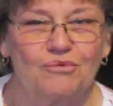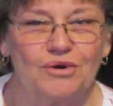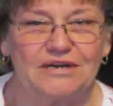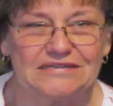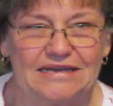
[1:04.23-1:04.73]
I
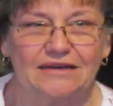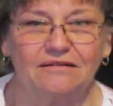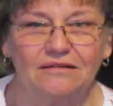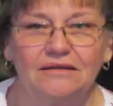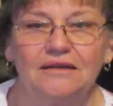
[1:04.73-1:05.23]
want to
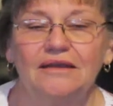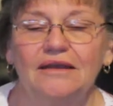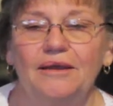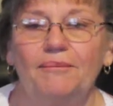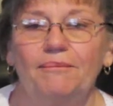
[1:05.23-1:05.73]
tell.
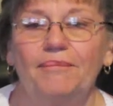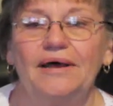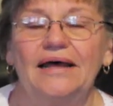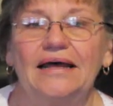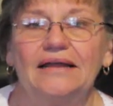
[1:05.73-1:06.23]

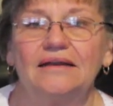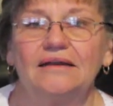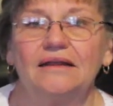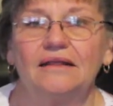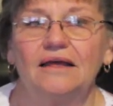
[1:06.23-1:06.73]
But
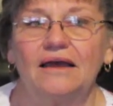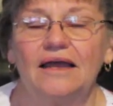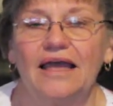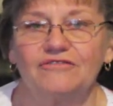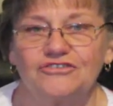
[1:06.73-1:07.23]

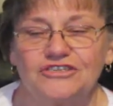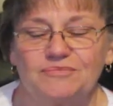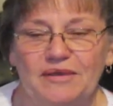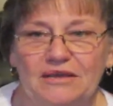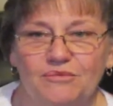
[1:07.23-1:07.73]
after
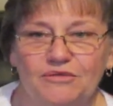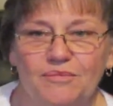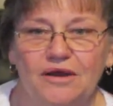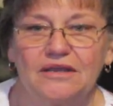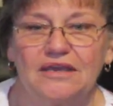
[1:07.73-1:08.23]
speaking with
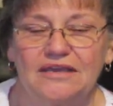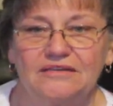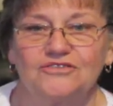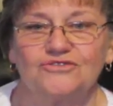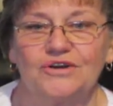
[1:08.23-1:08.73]
Monica
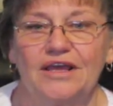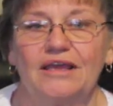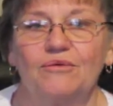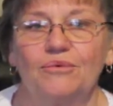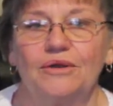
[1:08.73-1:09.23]

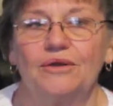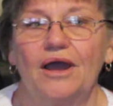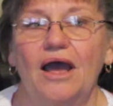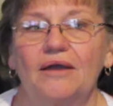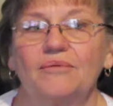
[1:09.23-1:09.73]
yesterday,
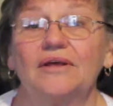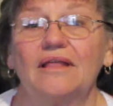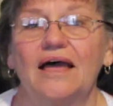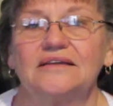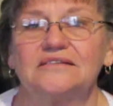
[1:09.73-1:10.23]
I
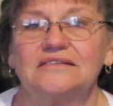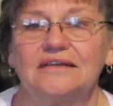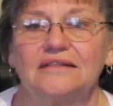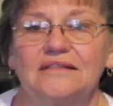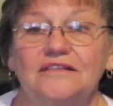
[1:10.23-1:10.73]
realized
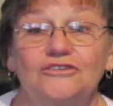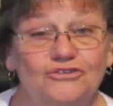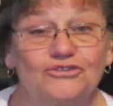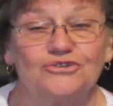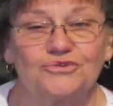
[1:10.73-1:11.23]
that the
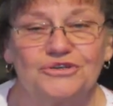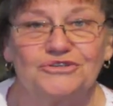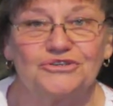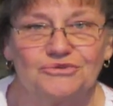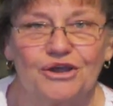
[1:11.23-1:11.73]
two
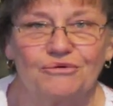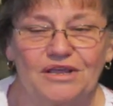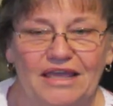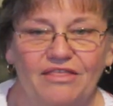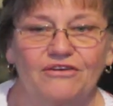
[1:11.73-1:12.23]
stories do go
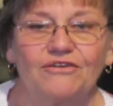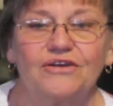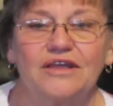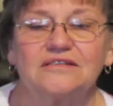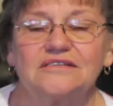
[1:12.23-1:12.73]
together.
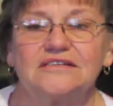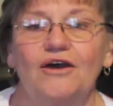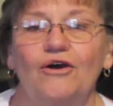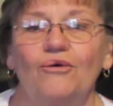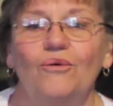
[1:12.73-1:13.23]
And
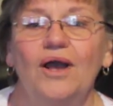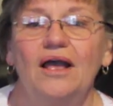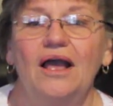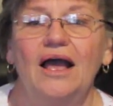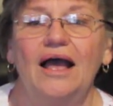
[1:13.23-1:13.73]
so
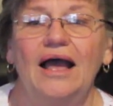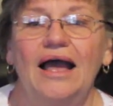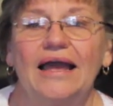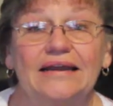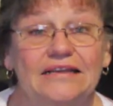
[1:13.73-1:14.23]

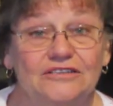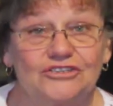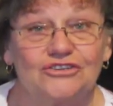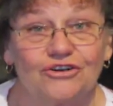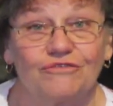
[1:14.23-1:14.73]
I need to
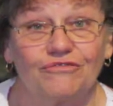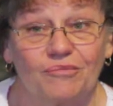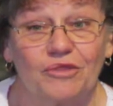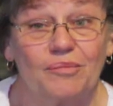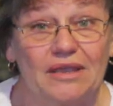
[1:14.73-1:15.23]
start from the